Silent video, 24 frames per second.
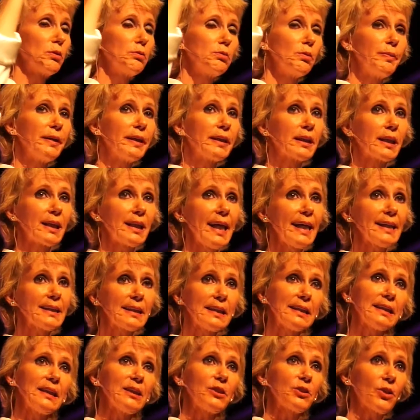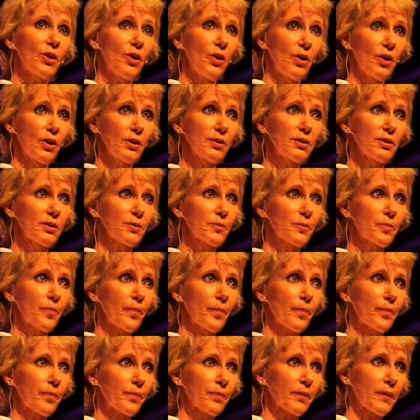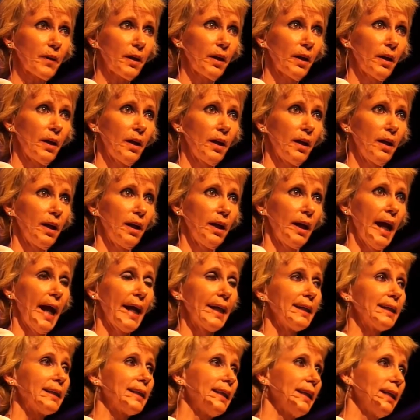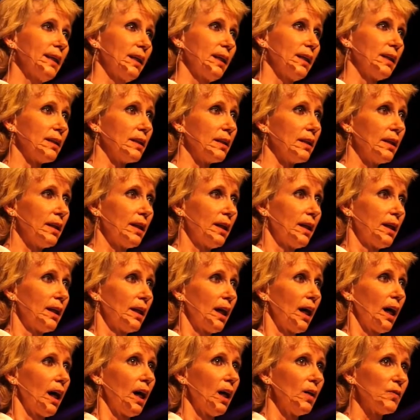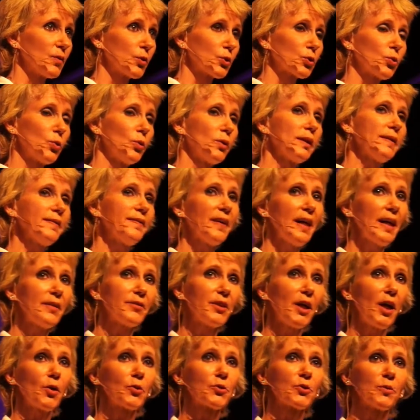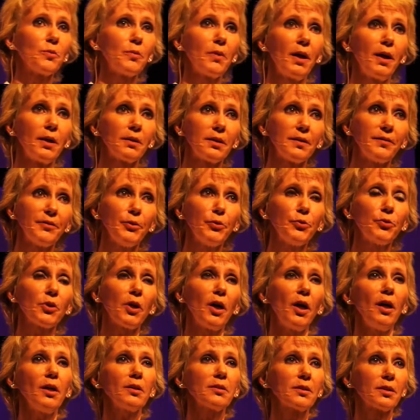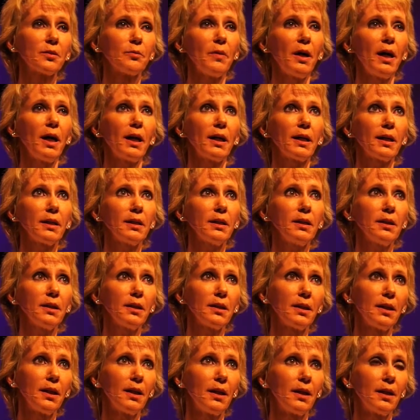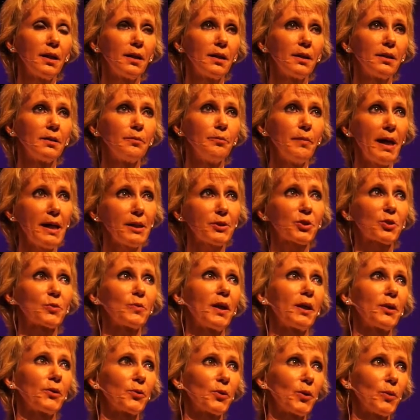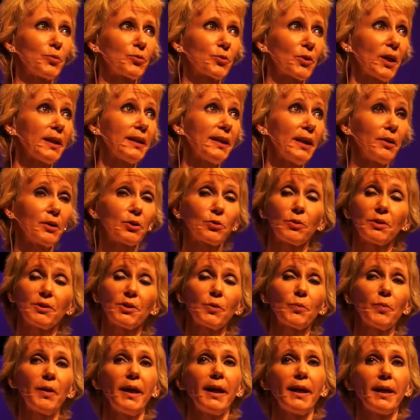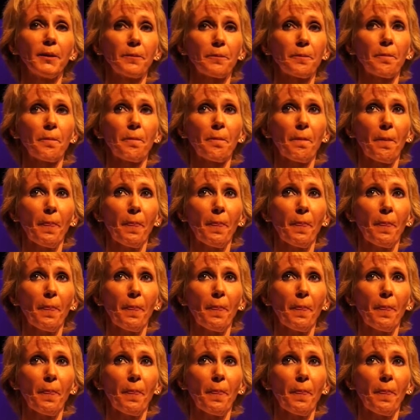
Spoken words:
we will be collecting these cards. And again, for $25 a month, if you talk to my mastermind groups right now, it's what they're paying.